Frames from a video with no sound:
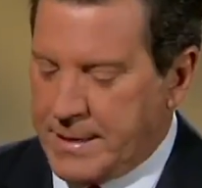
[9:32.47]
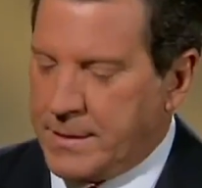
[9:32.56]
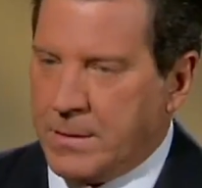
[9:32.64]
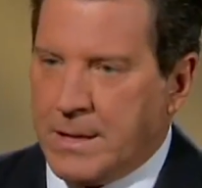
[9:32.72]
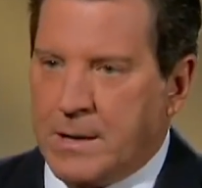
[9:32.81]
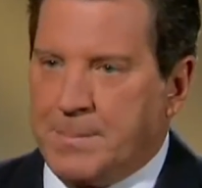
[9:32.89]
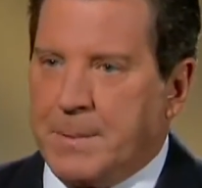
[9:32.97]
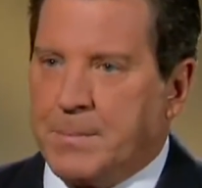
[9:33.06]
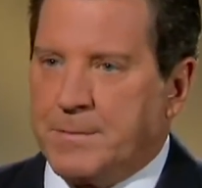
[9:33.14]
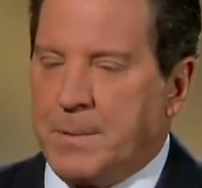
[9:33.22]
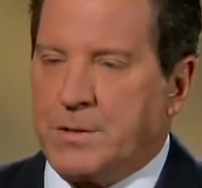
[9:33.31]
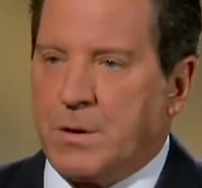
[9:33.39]
I know a lot of people
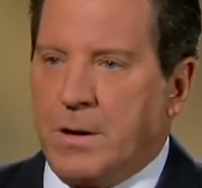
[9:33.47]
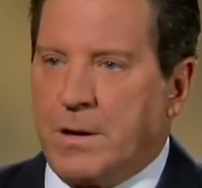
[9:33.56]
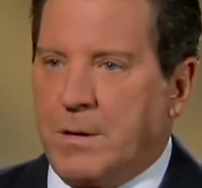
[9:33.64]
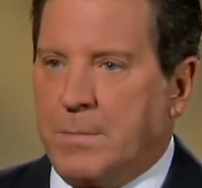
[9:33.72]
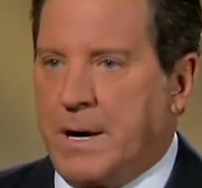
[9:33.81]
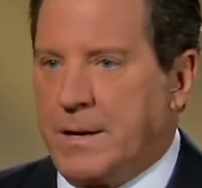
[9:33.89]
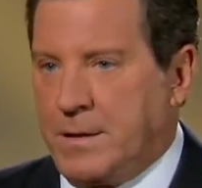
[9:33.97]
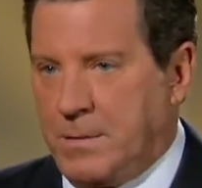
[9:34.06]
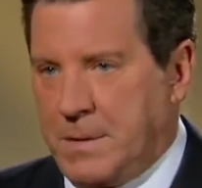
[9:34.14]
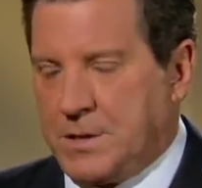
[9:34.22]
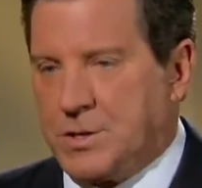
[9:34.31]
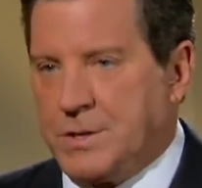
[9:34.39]
have been talking about it. You
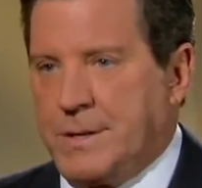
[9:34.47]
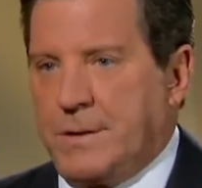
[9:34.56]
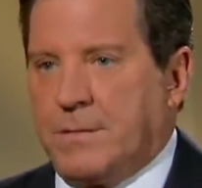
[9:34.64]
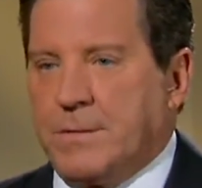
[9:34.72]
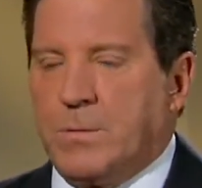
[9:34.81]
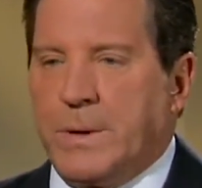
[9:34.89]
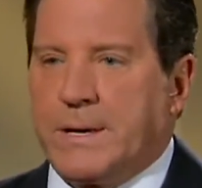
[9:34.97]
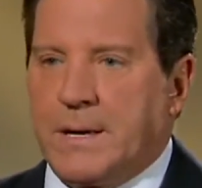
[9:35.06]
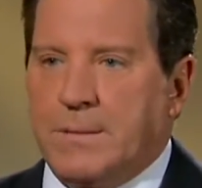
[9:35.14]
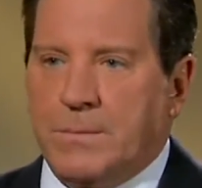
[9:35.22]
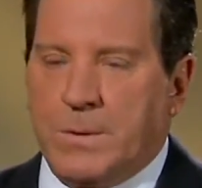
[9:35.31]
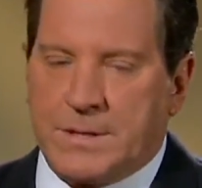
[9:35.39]
mentioned it over the
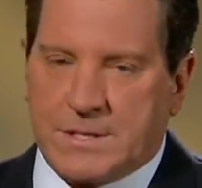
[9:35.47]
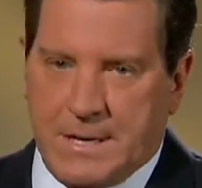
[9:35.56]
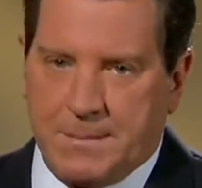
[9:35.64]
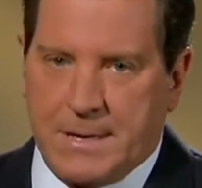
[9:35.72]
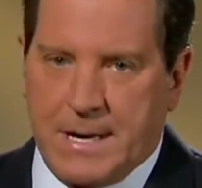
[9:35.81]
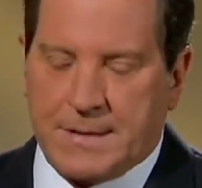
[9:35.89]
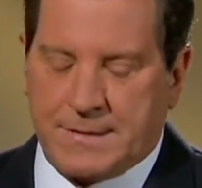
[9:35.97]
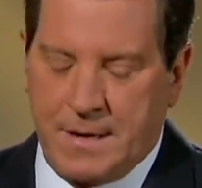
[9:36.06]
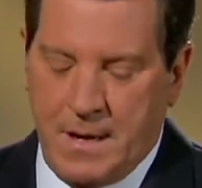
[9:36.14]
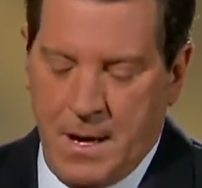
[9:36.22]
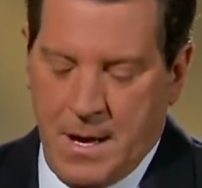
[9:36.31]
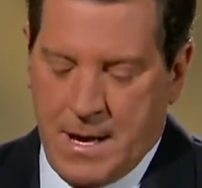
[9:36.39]
weekend with CBS.
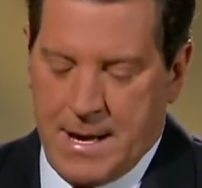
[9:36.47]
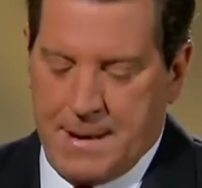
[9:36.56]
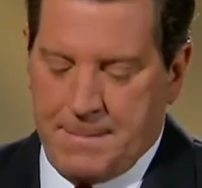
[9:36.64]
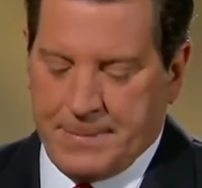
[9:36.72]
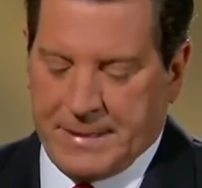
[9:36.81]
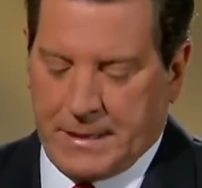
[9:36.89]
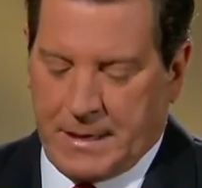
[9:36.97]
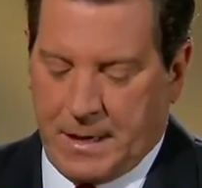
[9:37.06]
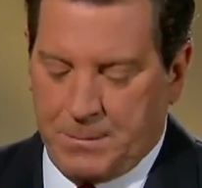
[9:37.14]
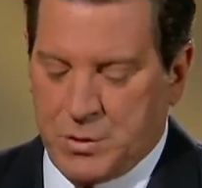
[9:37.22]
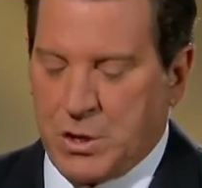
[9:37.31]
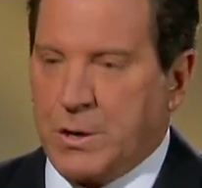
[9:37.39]

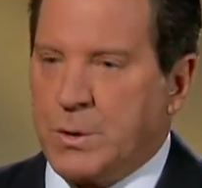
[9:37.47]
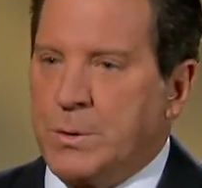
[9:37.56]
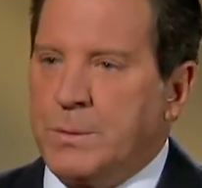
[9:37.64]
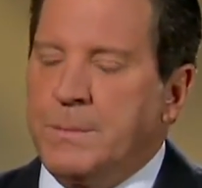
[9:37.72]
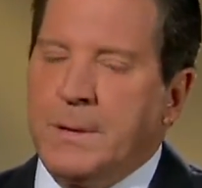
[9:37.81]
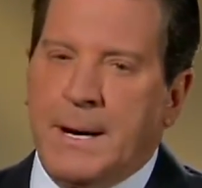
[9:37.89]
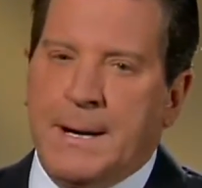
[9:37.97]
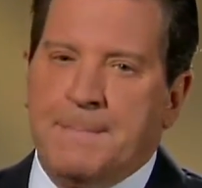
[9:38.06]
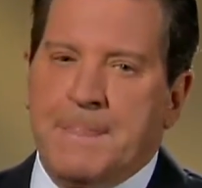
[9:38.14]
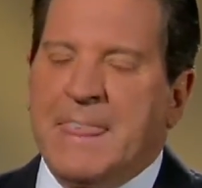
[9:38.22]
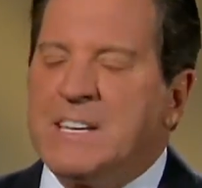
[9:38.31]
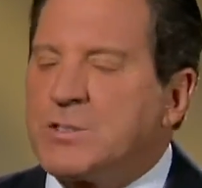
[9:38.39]
Kim Jong-un,
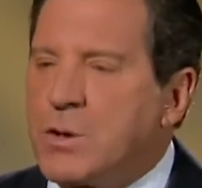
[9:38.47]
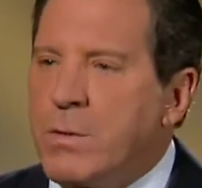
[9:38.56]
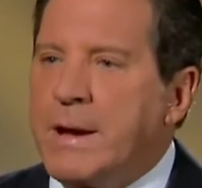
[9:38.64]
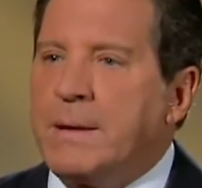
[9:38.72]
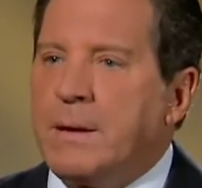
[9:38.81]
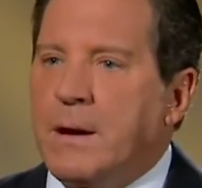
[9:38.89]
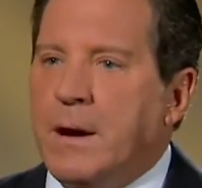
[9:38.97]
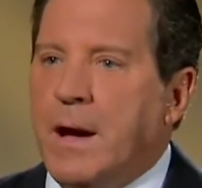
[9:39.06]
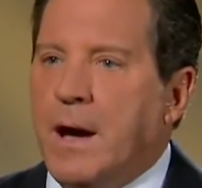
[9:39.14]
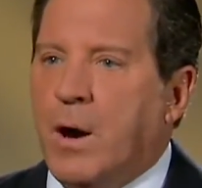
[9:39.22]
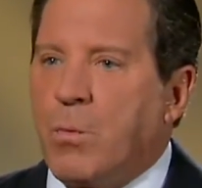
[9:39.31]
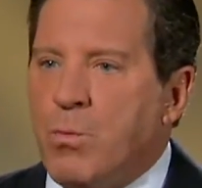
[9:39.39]
is there a
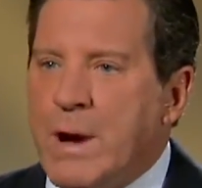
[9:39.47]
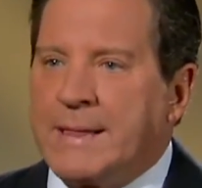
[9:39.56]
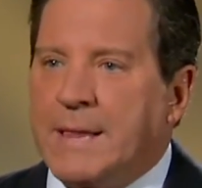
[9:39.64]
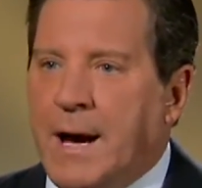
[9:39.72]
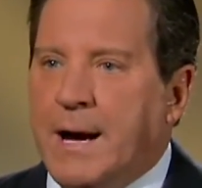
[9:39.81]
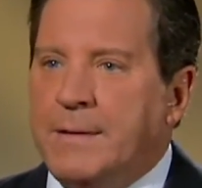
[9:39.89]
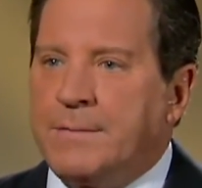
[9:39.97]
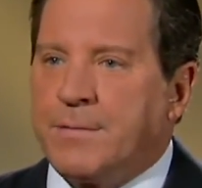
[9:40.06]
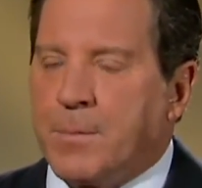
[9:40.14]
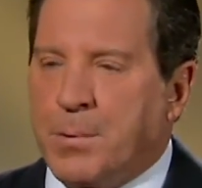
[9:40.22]
red line for